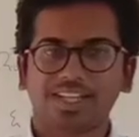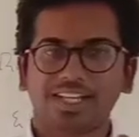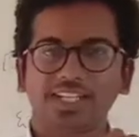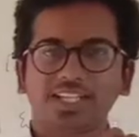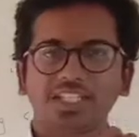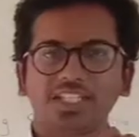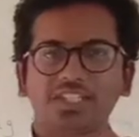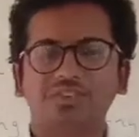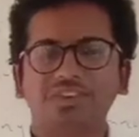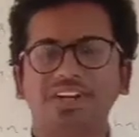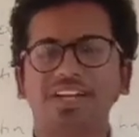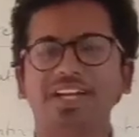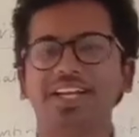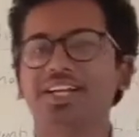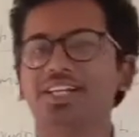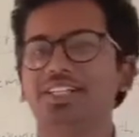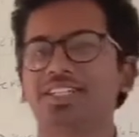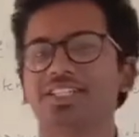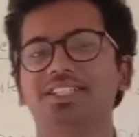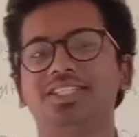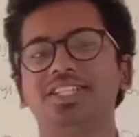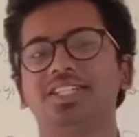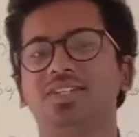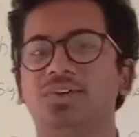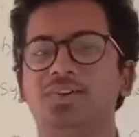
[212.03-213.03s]
It's very
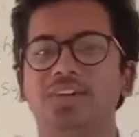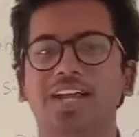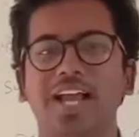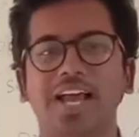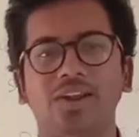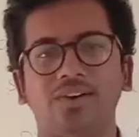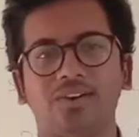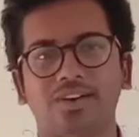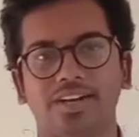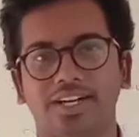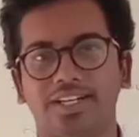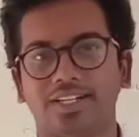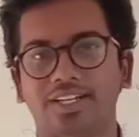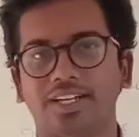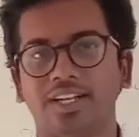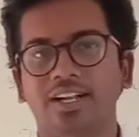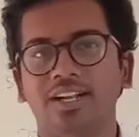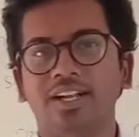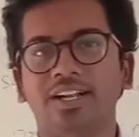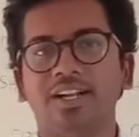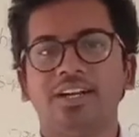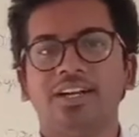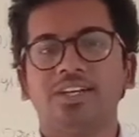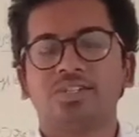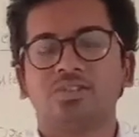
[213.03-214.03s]
easy to
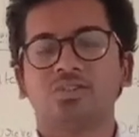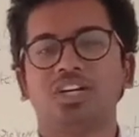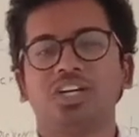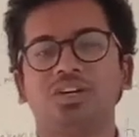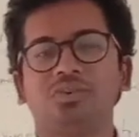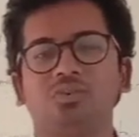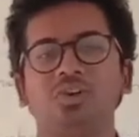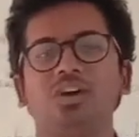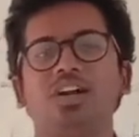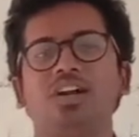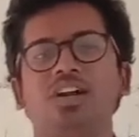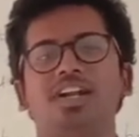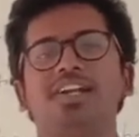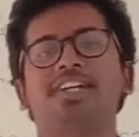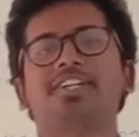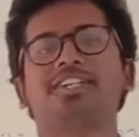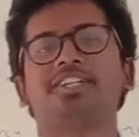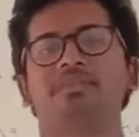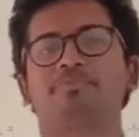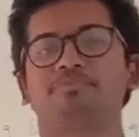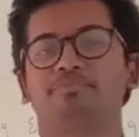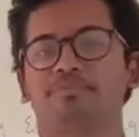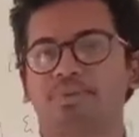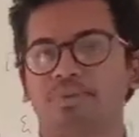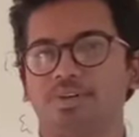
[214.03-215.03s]
calculate. So it won't rush
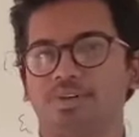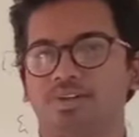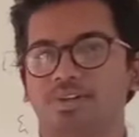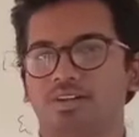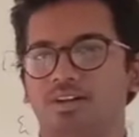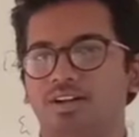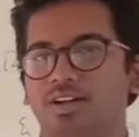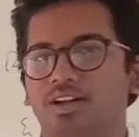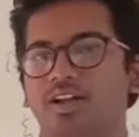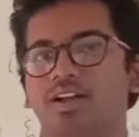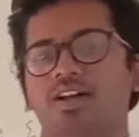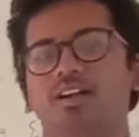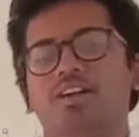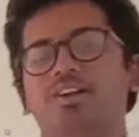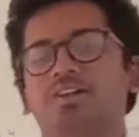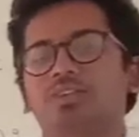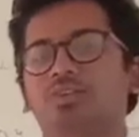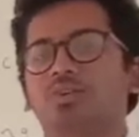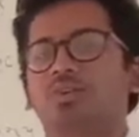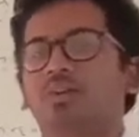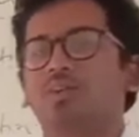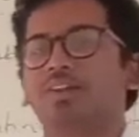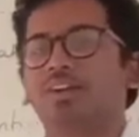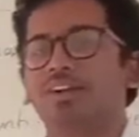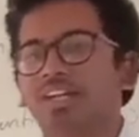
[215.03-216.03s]
up.
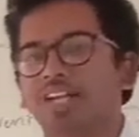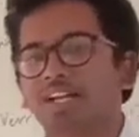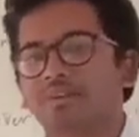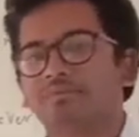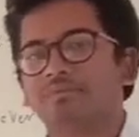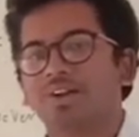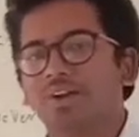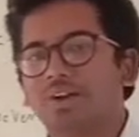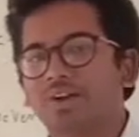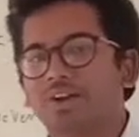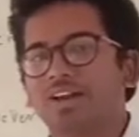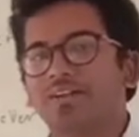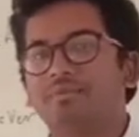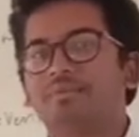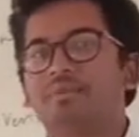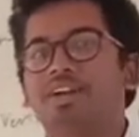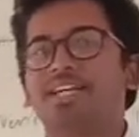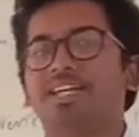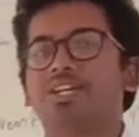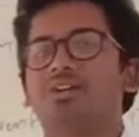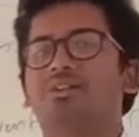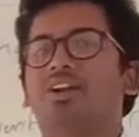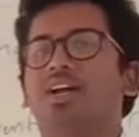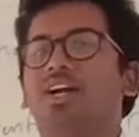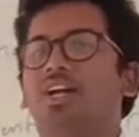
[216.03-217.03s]
So on the time you can
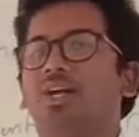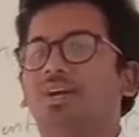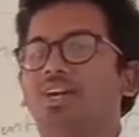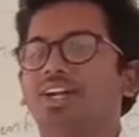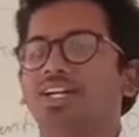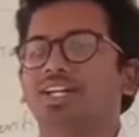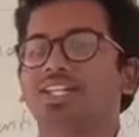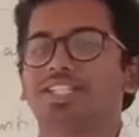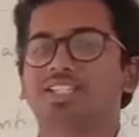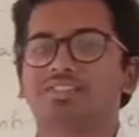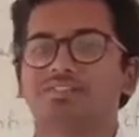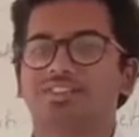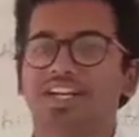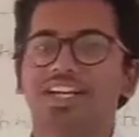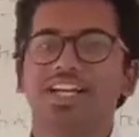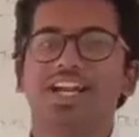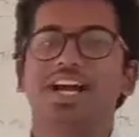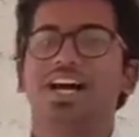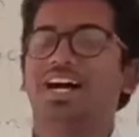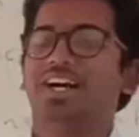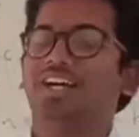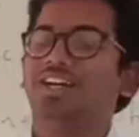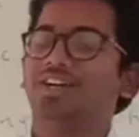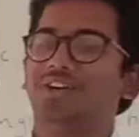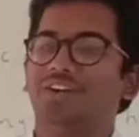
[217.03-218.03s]
make your accurates very
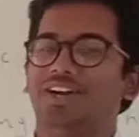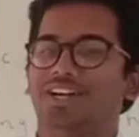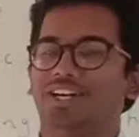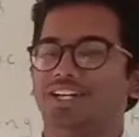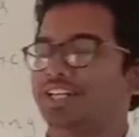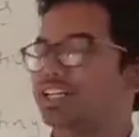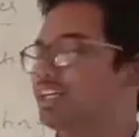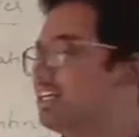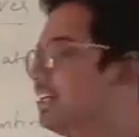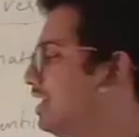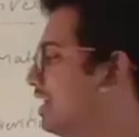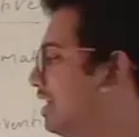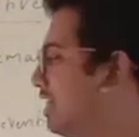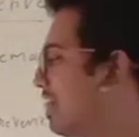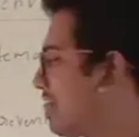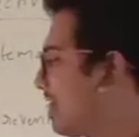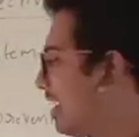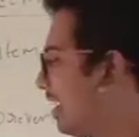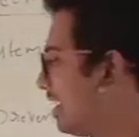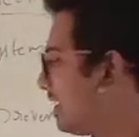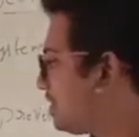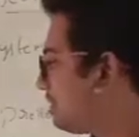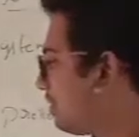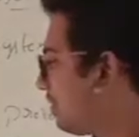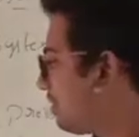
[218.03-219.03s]
accurate.
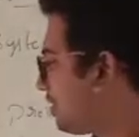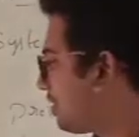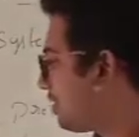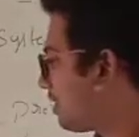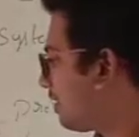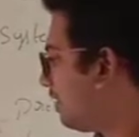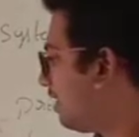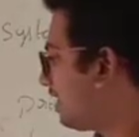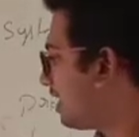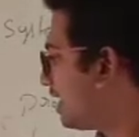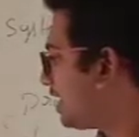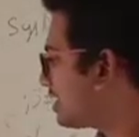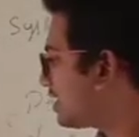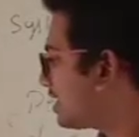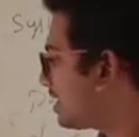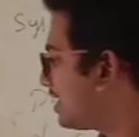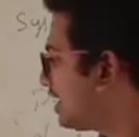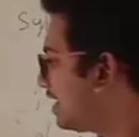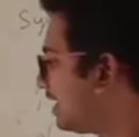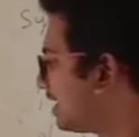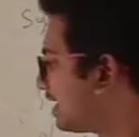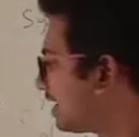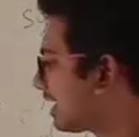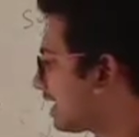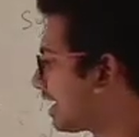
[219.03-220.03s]
That is what we call it
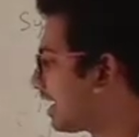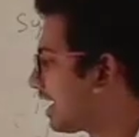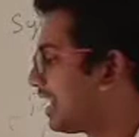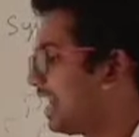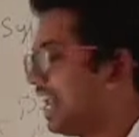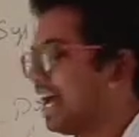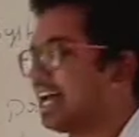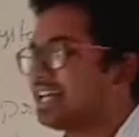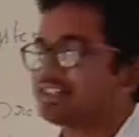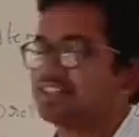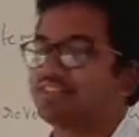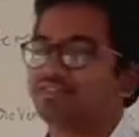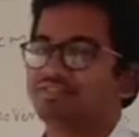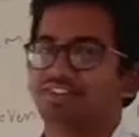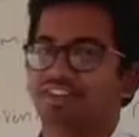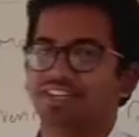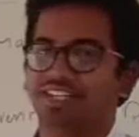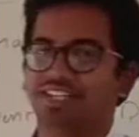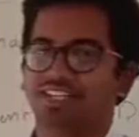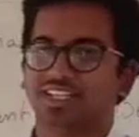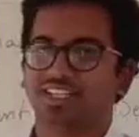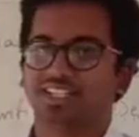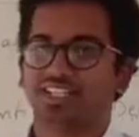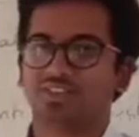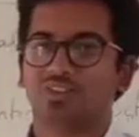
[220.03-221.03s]
as
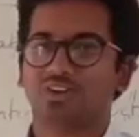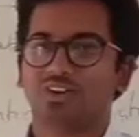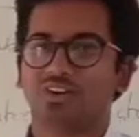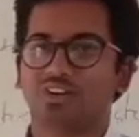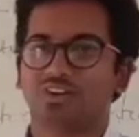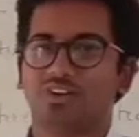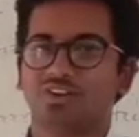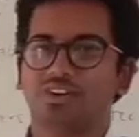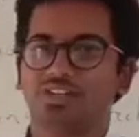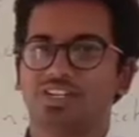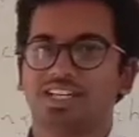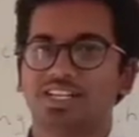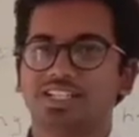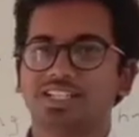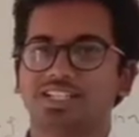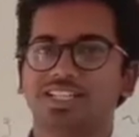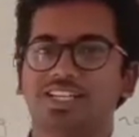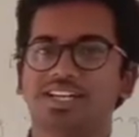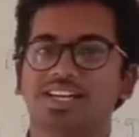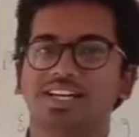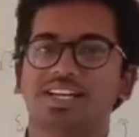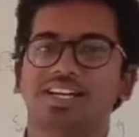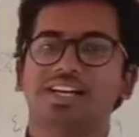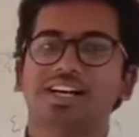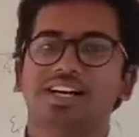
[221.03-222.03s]
classifying. That is what we call it
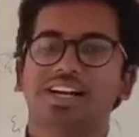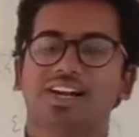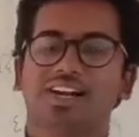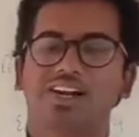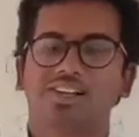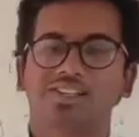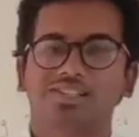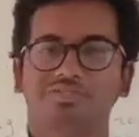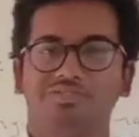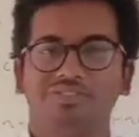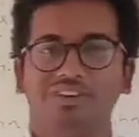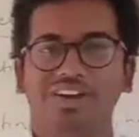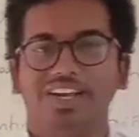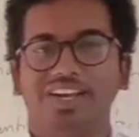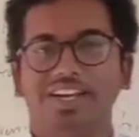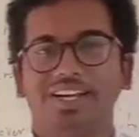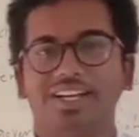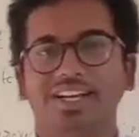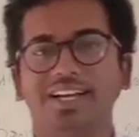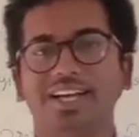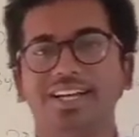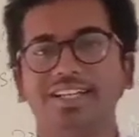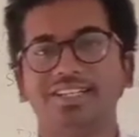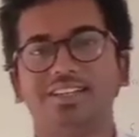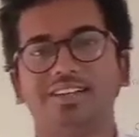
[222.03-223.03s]
as classifying.
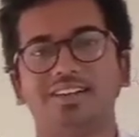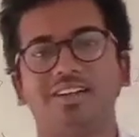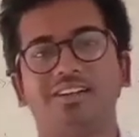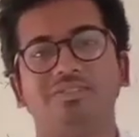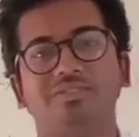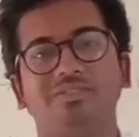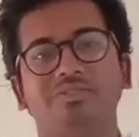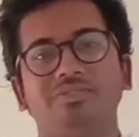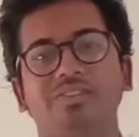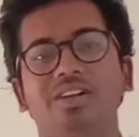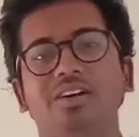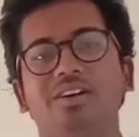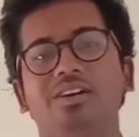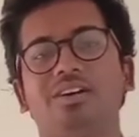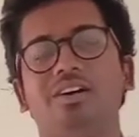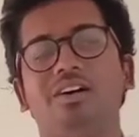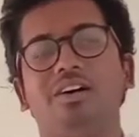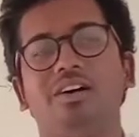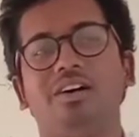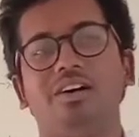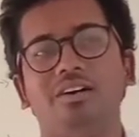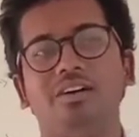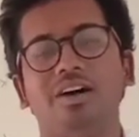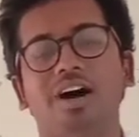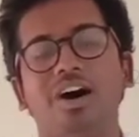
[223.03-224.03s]
The nature of the
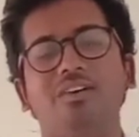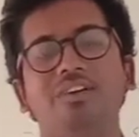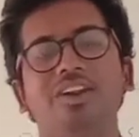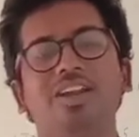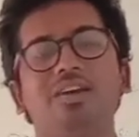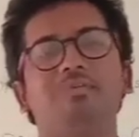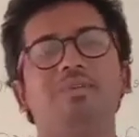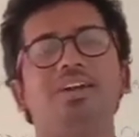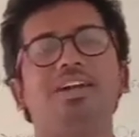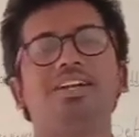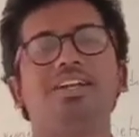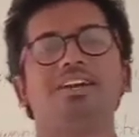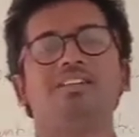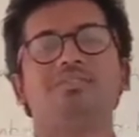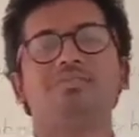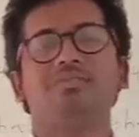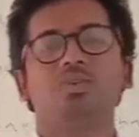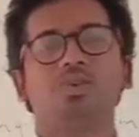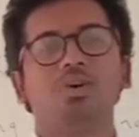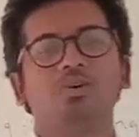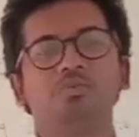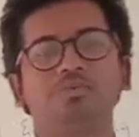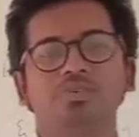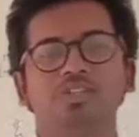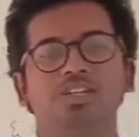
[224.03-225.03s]
availability of
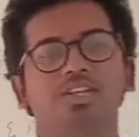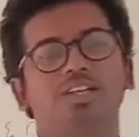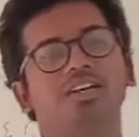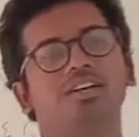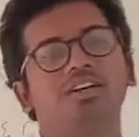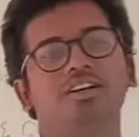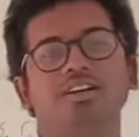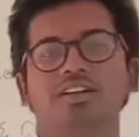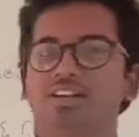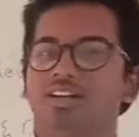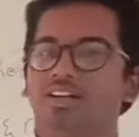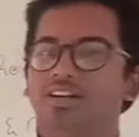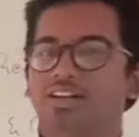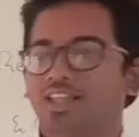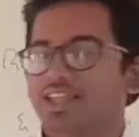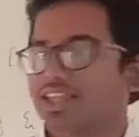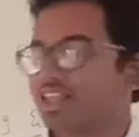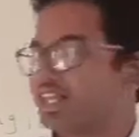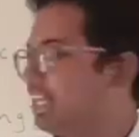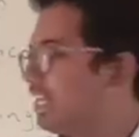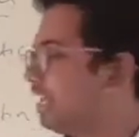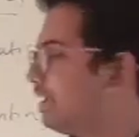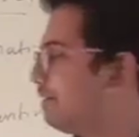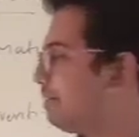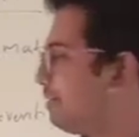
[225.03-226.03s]
groups,
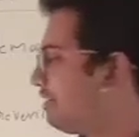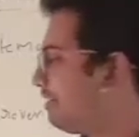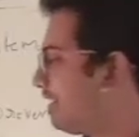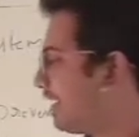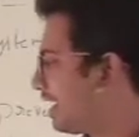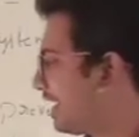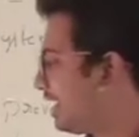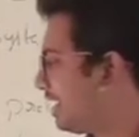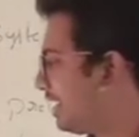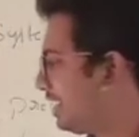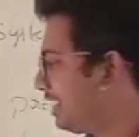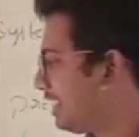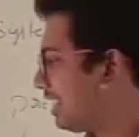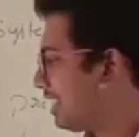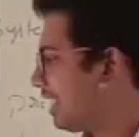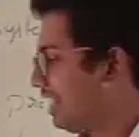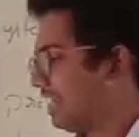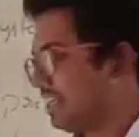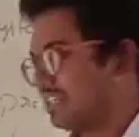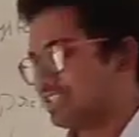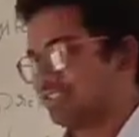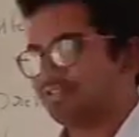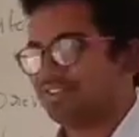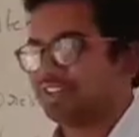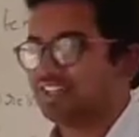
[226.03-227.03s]
they make you
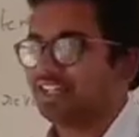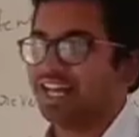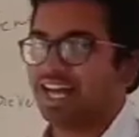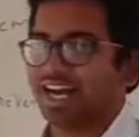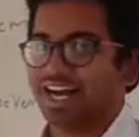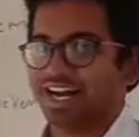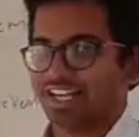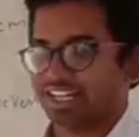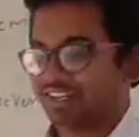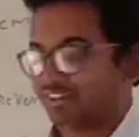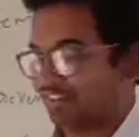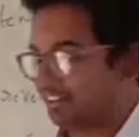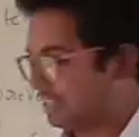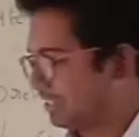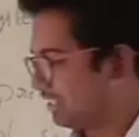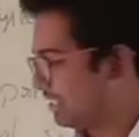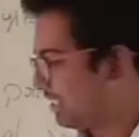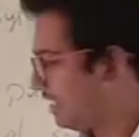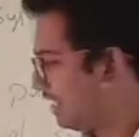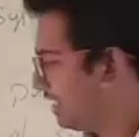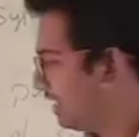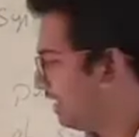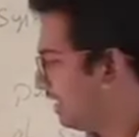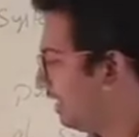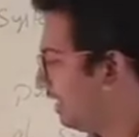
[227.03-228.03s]
classify the activities.